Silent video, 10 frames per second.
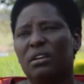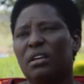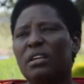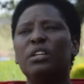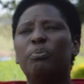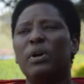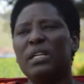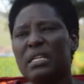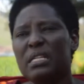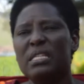In the
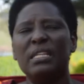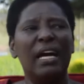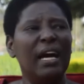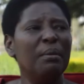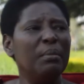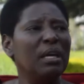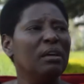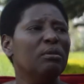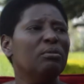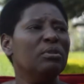police, in army,
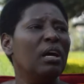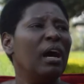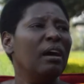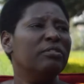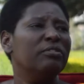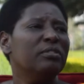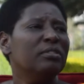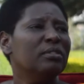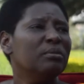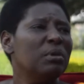we have.
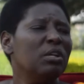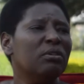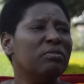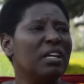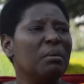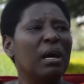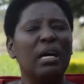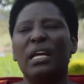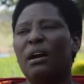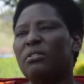Many of them
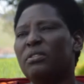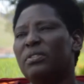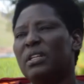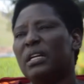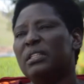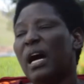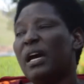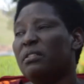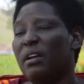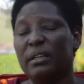are now even at
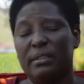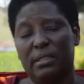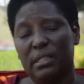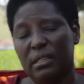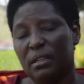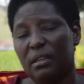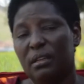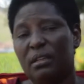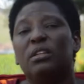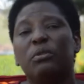high ranks.
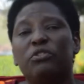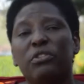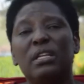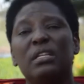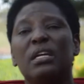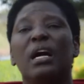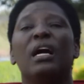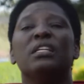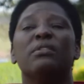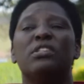They were trained here
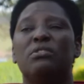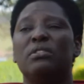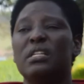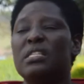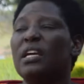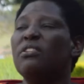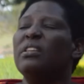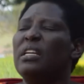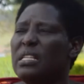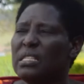as our students. I know
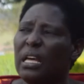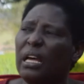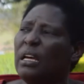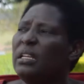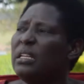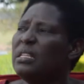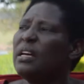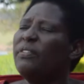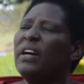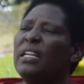there is
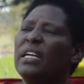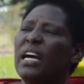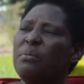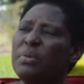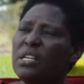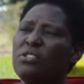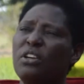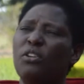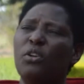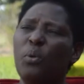a Fande Kambia, so
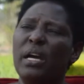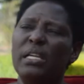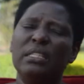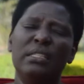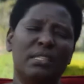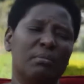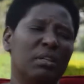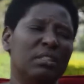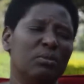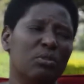I don't know why he is,
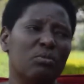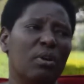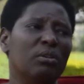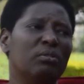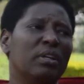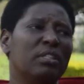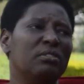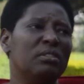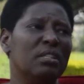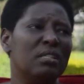but he was one of our
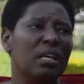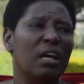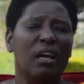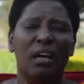students.